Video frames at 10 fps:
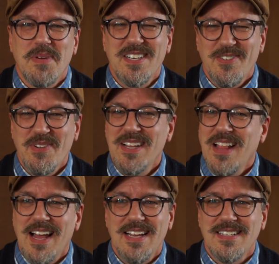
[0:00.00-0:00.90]
But to
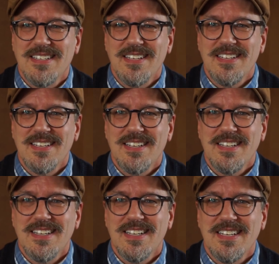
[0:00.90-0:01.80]
realize
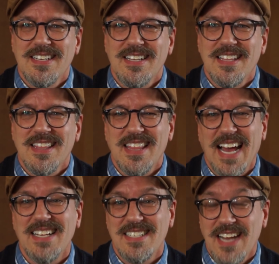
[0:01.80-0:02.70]

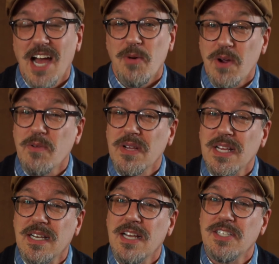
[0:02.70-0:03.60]
that's not what
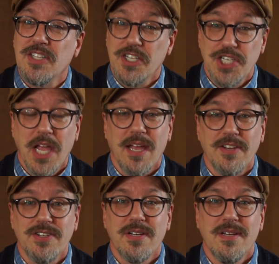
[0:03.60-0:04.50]
really does the
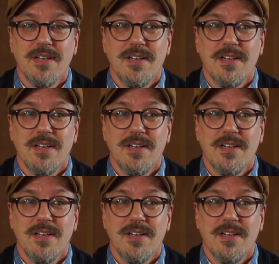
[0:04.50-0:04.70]
change.